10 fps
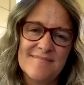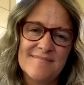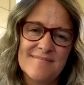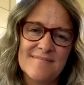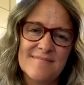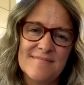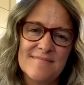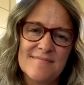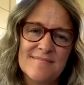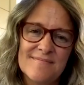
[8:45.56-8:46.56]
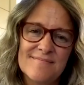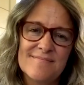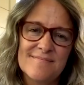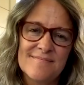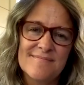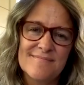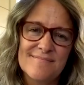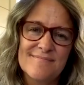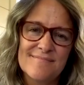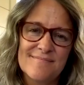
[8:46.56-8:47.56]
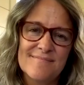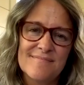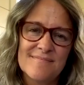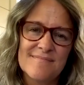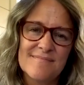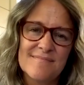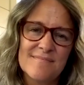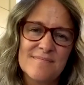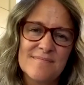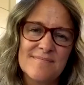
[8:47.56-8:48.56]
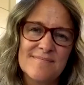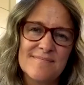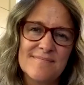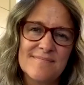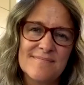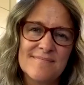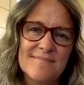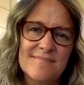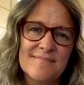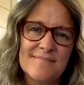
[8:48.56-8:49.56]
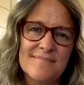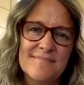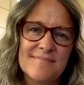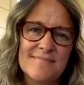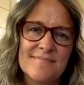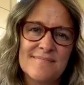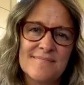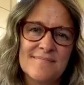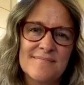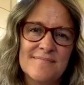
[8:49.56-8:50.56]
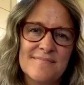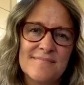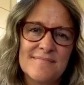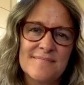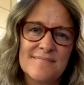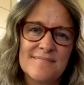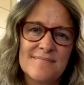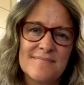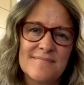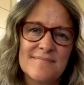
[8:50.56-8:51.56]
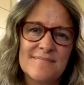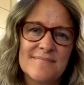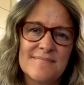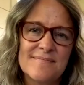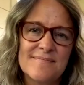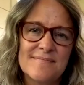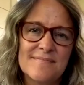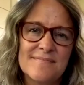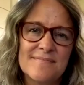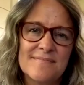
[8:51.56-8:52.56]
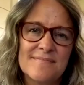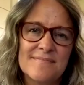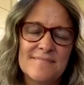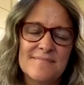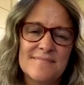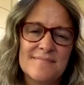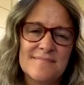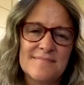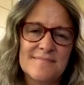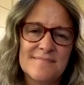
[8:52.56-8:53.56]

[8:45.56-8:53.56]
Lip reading: This person isn't speaking.